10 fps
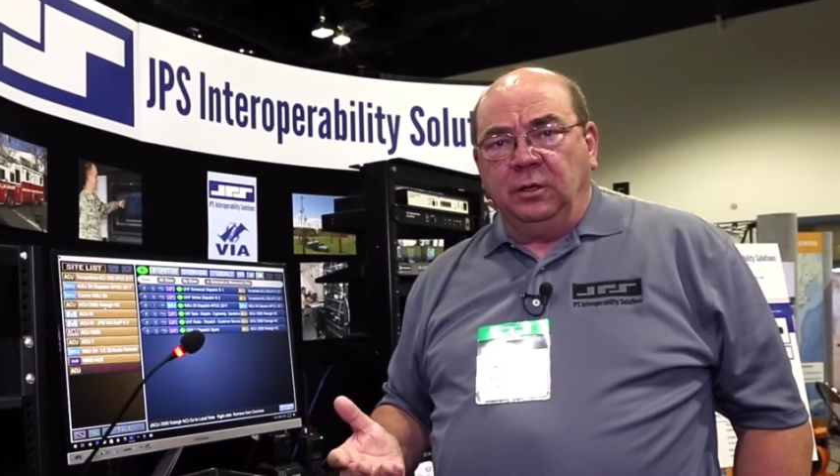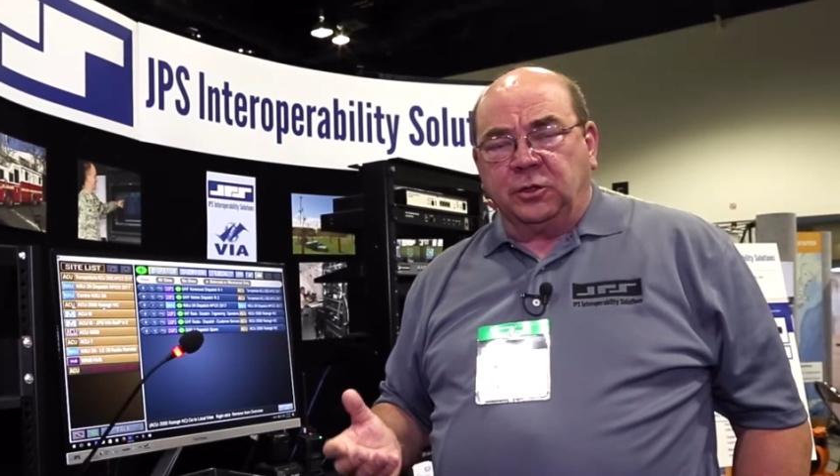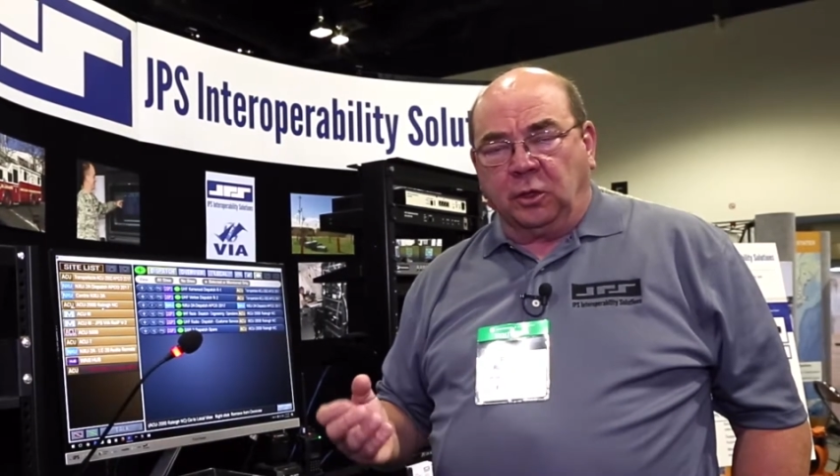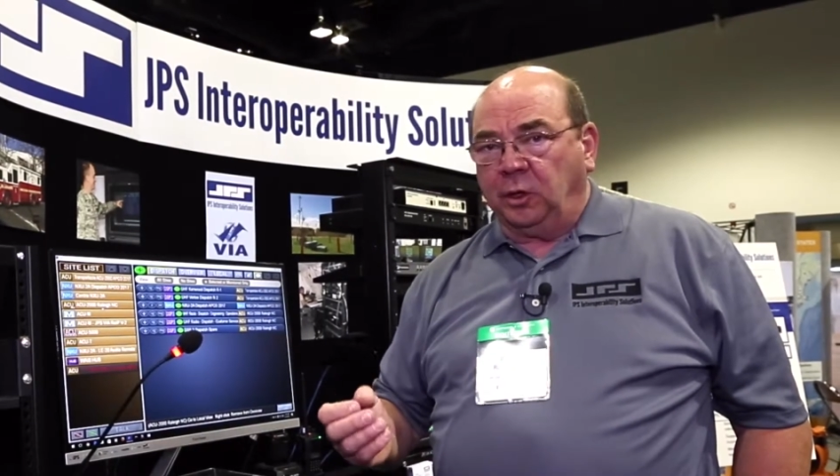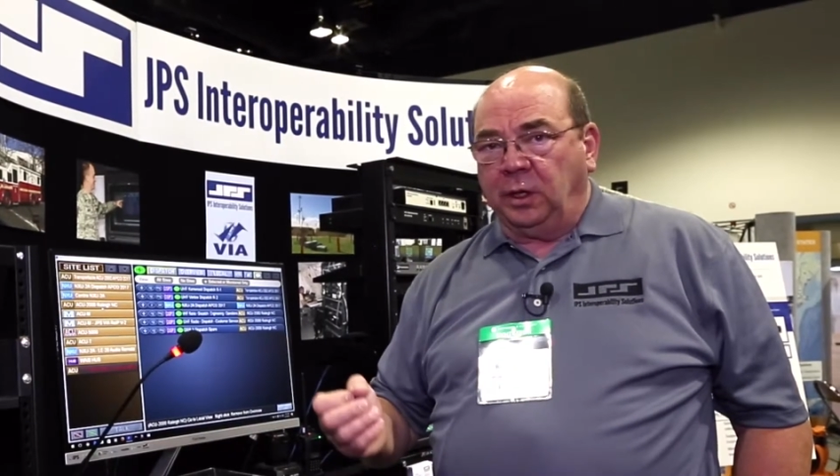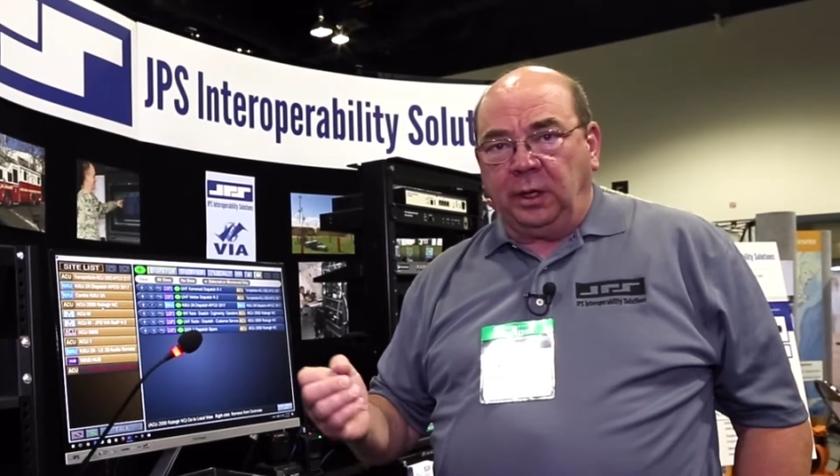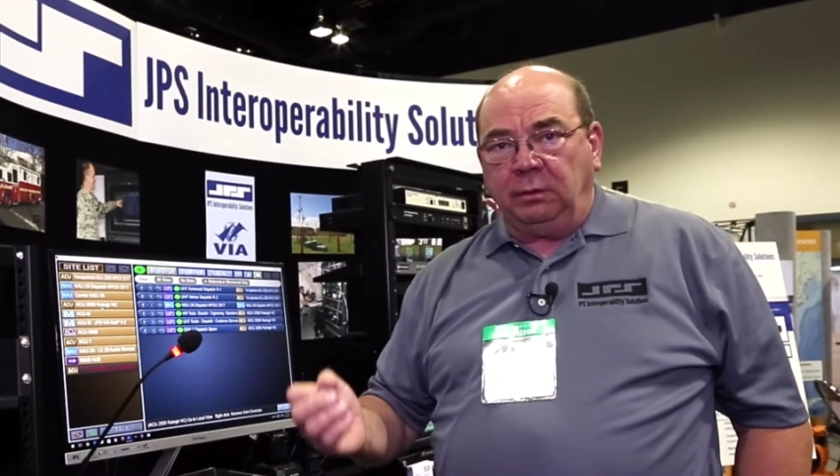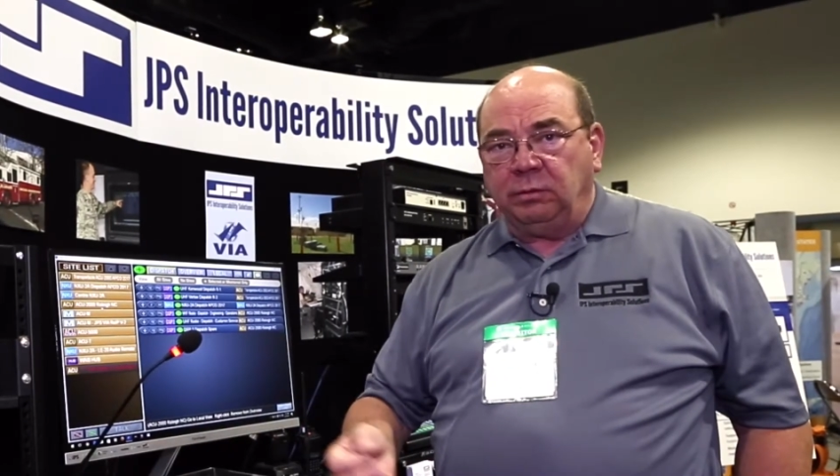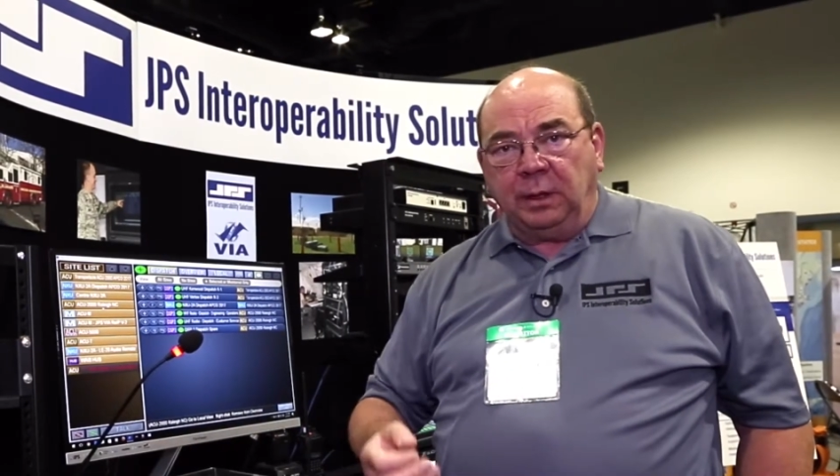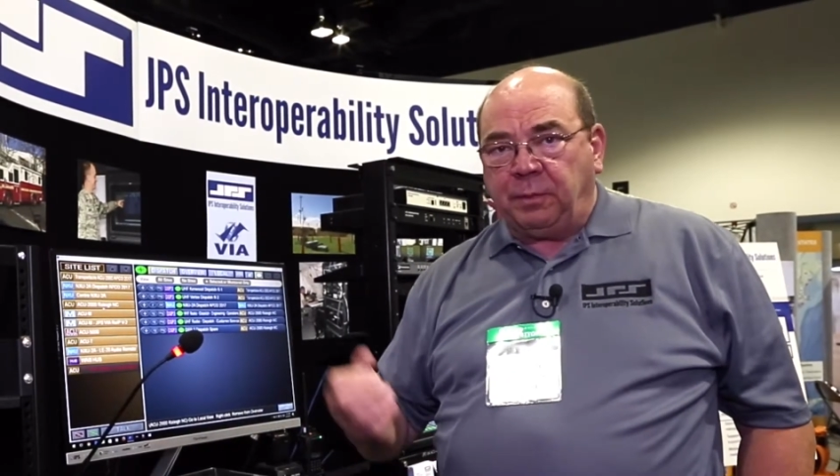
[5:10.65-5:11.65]
Certainly,
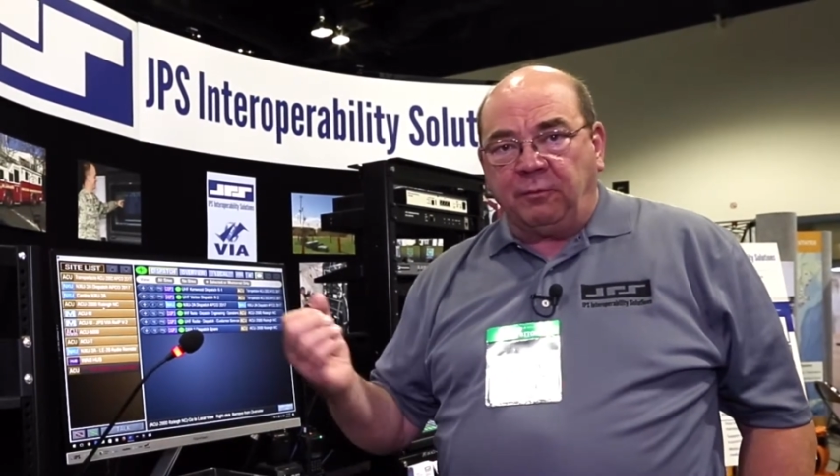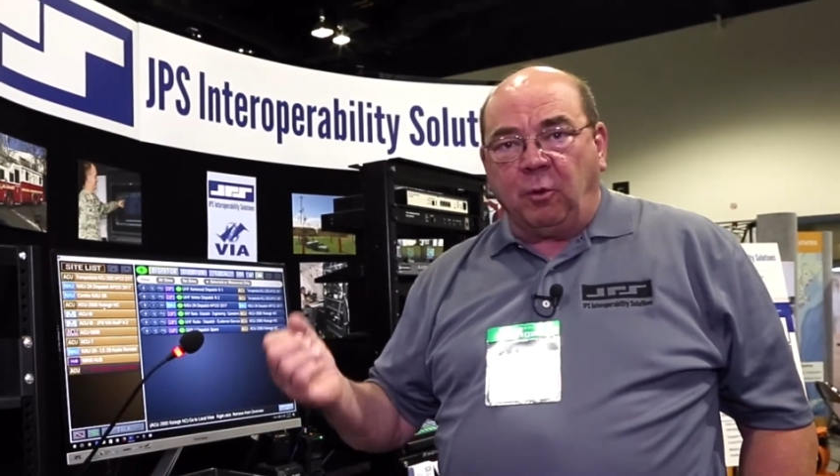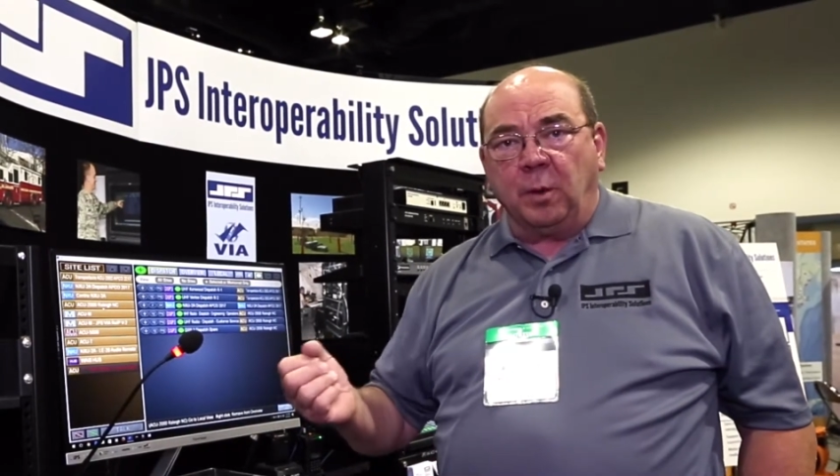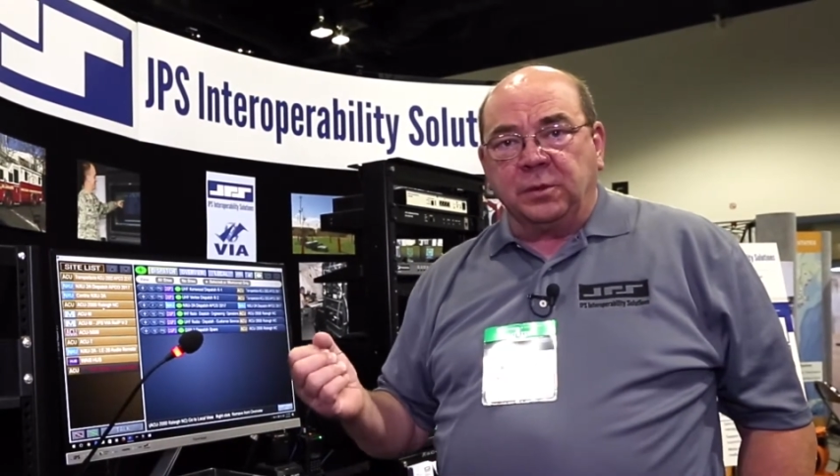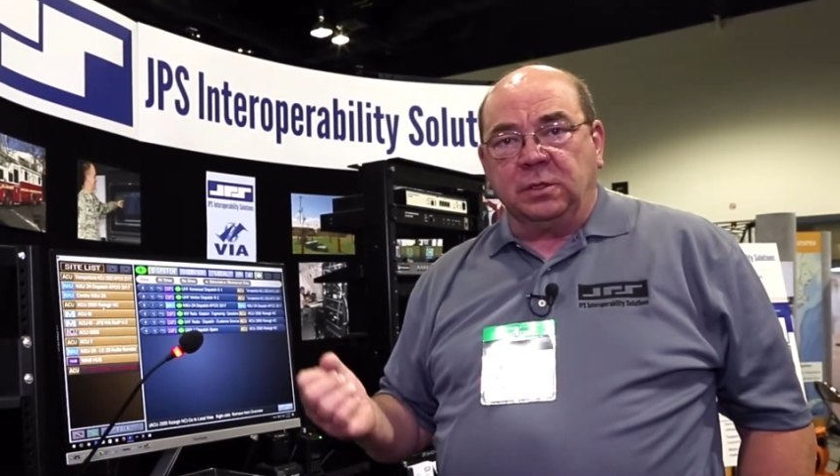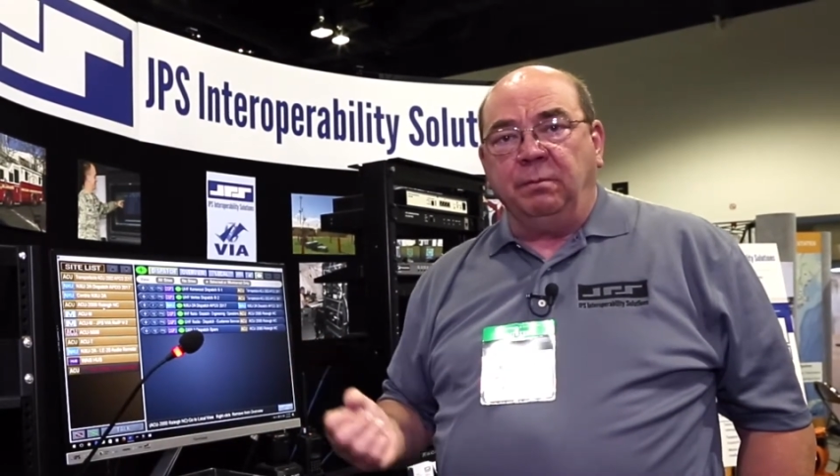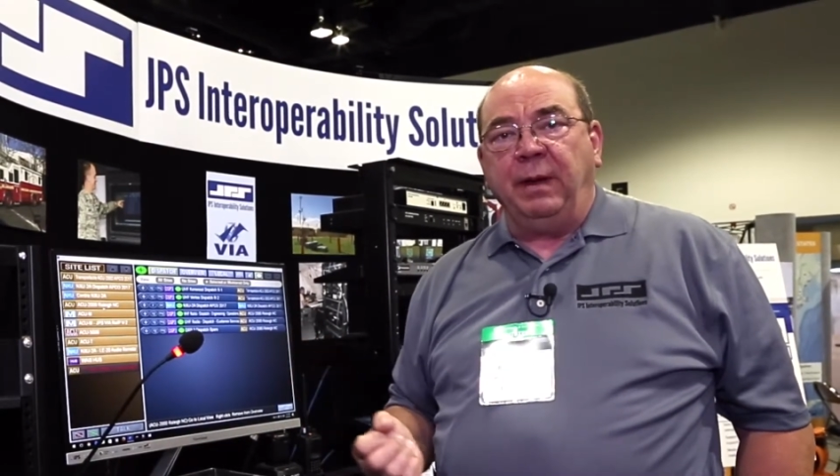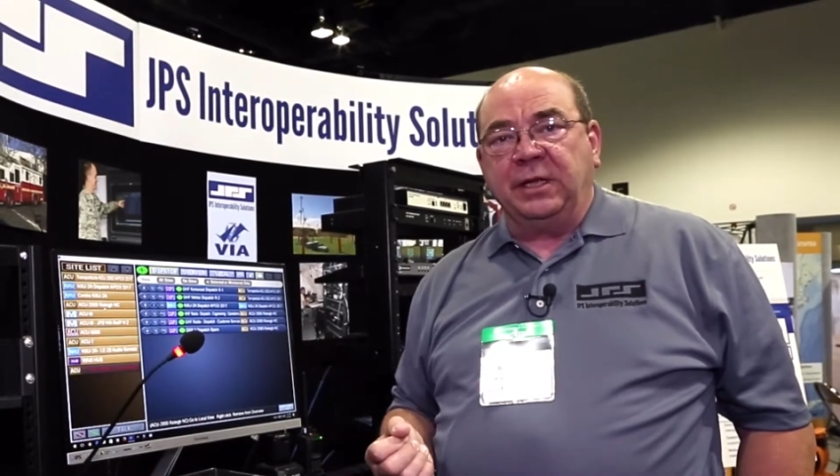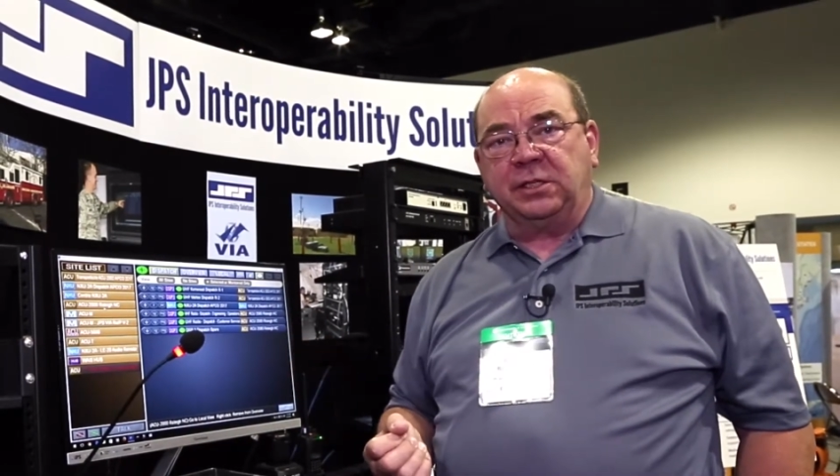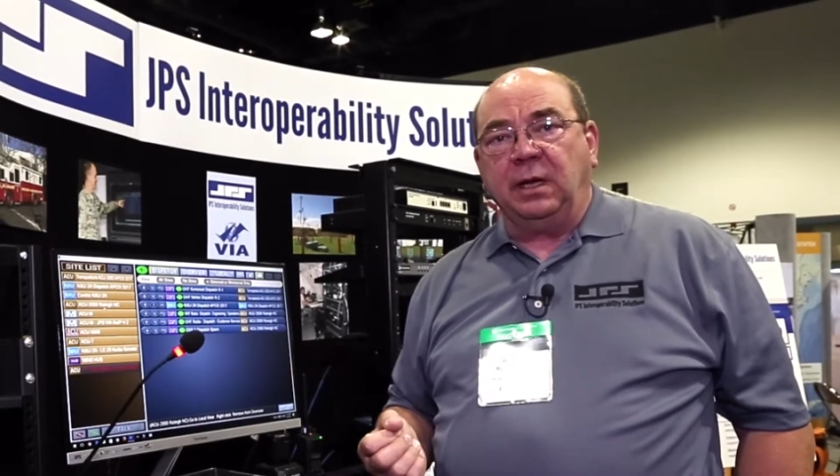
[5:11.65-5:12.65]
it performs the
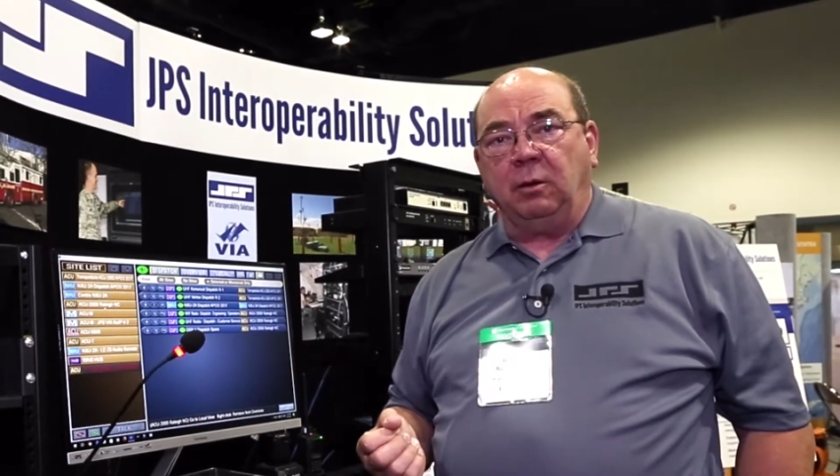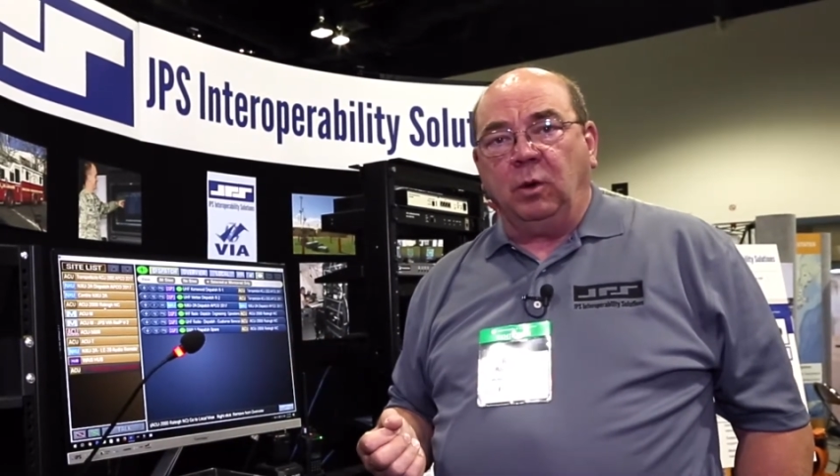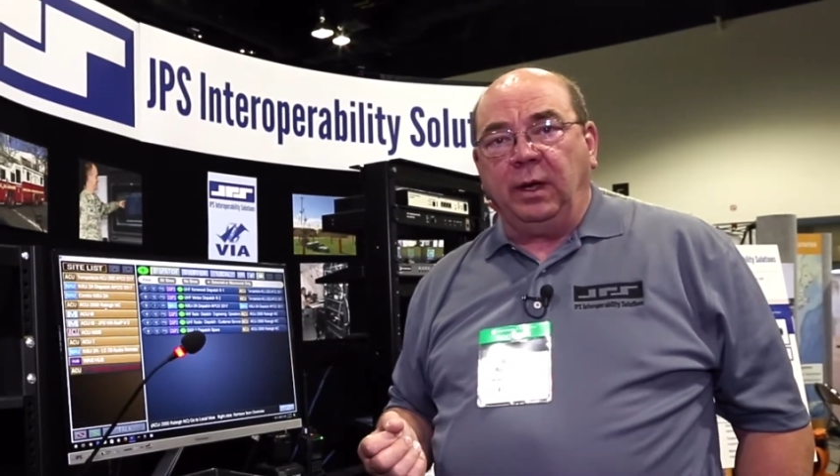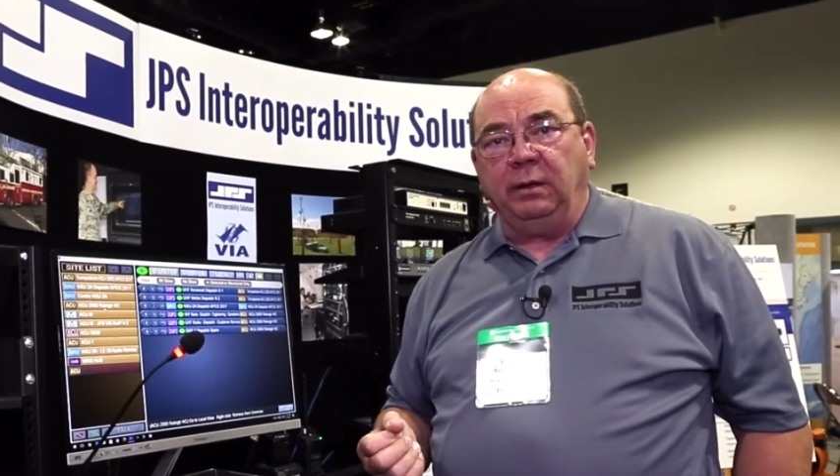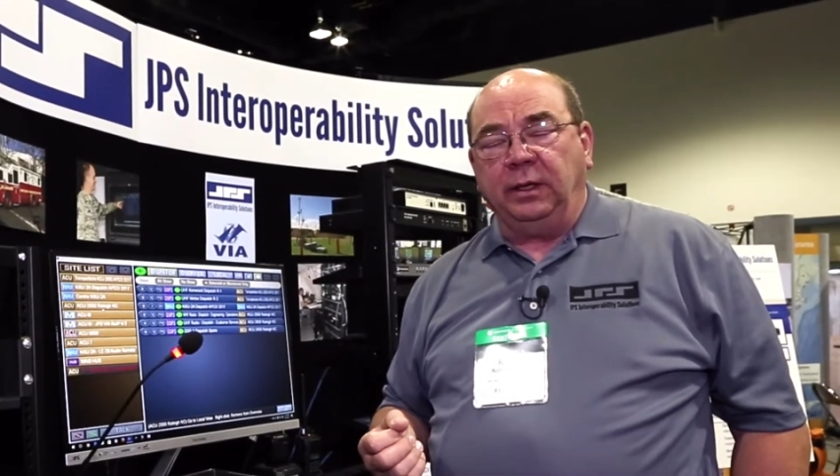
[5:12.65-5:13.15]
best that way,